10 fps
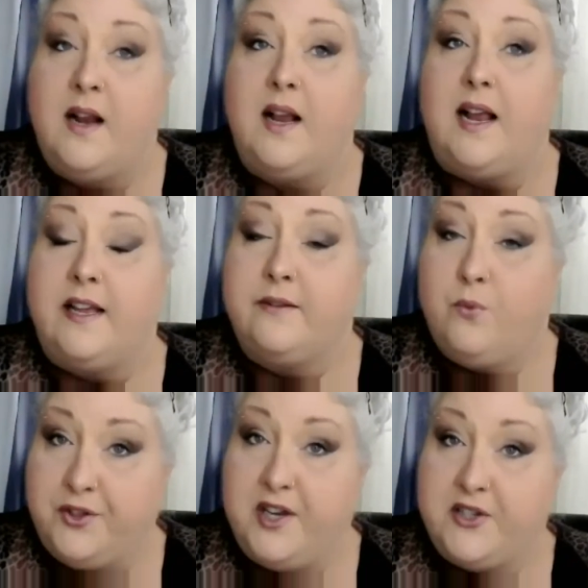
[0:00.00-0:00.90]
And what
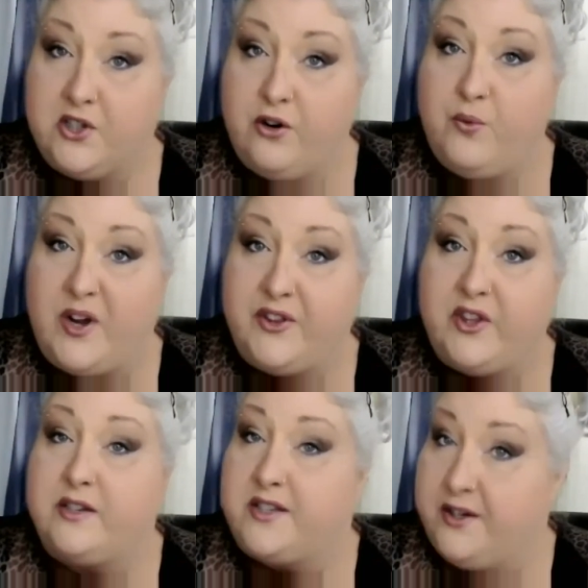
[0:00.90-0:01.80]
they start with
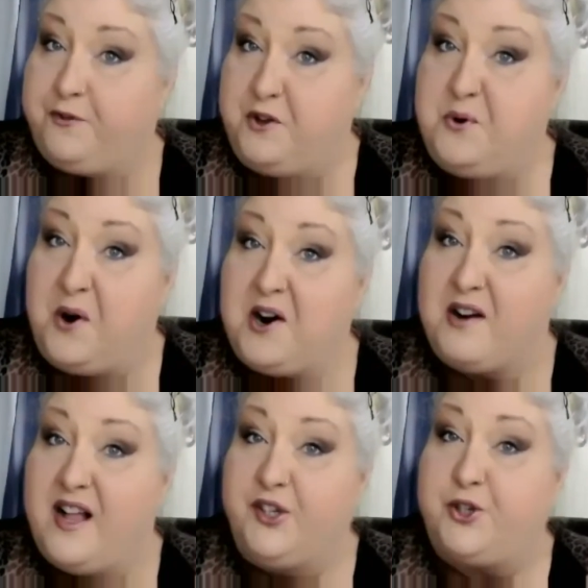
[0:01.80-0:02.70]
is if you
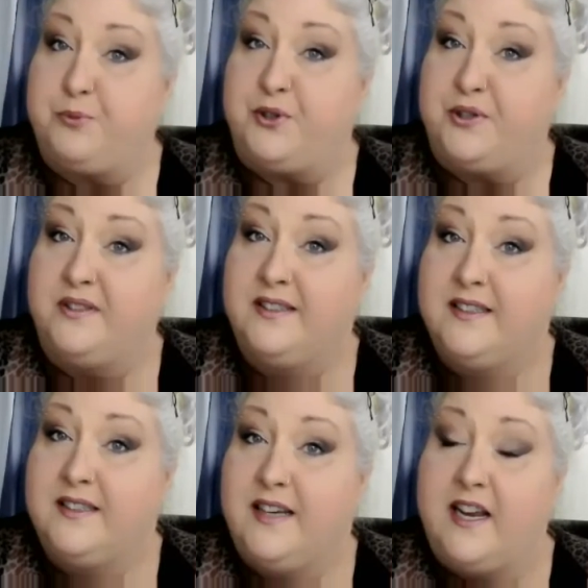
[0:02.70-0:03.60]
are eligible,
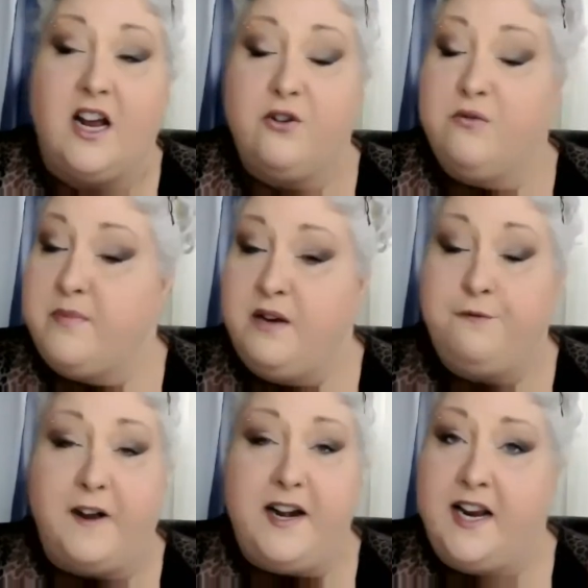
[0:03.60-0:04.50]
and I don't mean
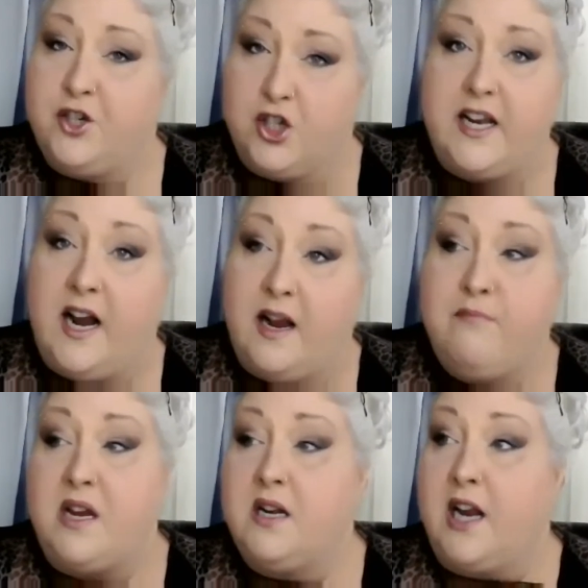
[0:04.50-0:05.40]
financially, I
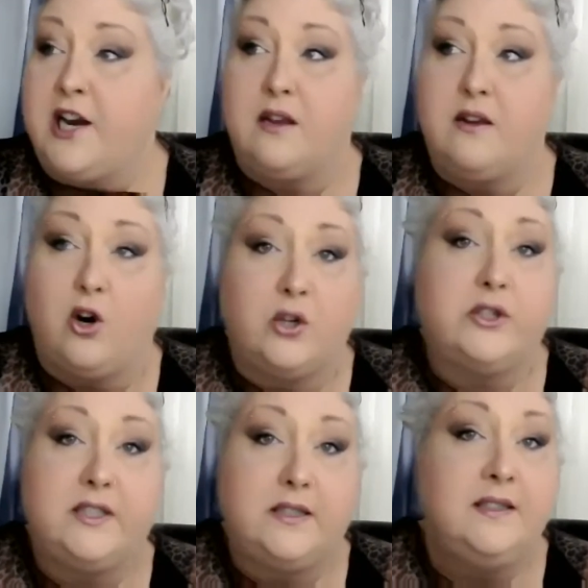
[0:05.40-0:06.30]
mean like
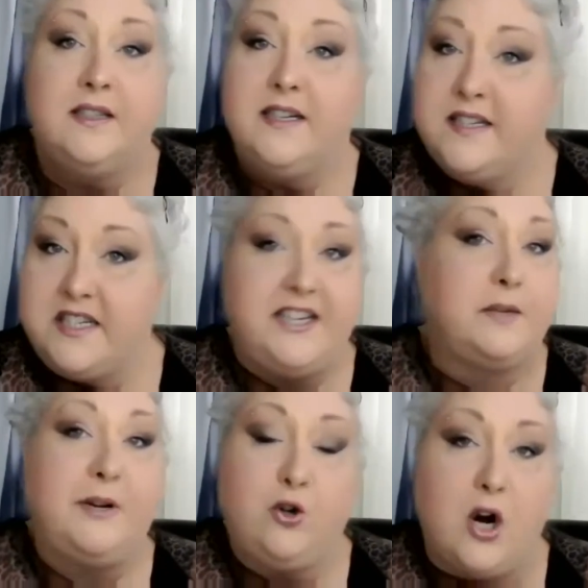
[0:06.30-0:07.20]
all the
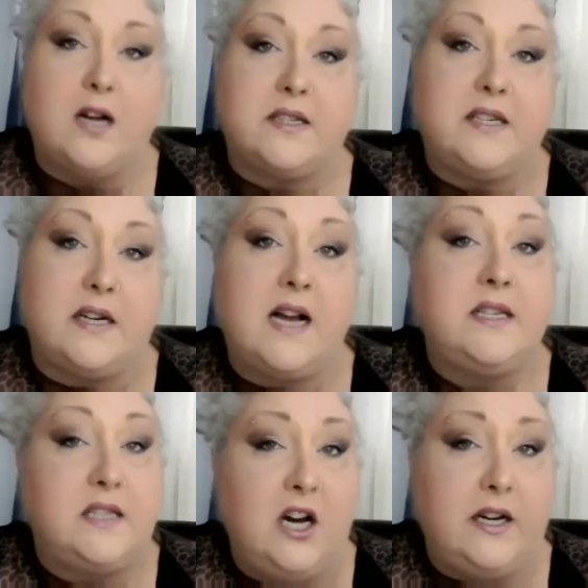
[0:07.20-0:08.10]
T's have been crossed and
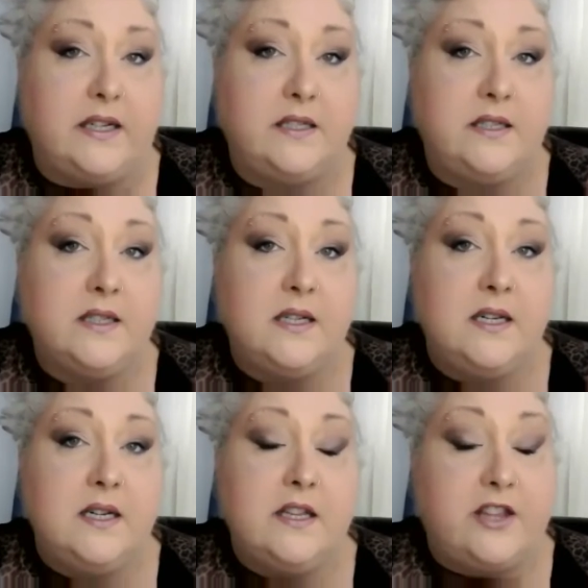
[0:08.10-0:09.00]
I's dotted,
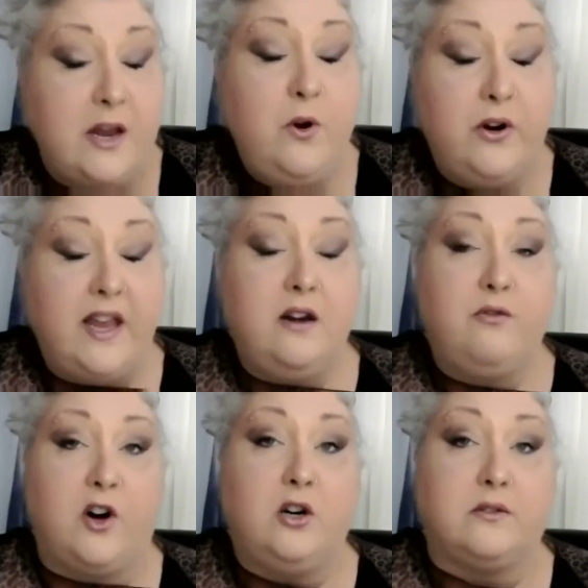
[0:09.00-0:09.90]
they will get
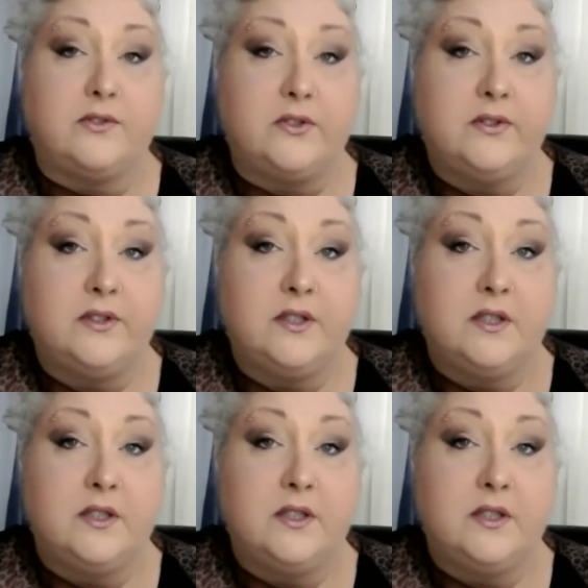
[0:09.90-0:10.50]
involved.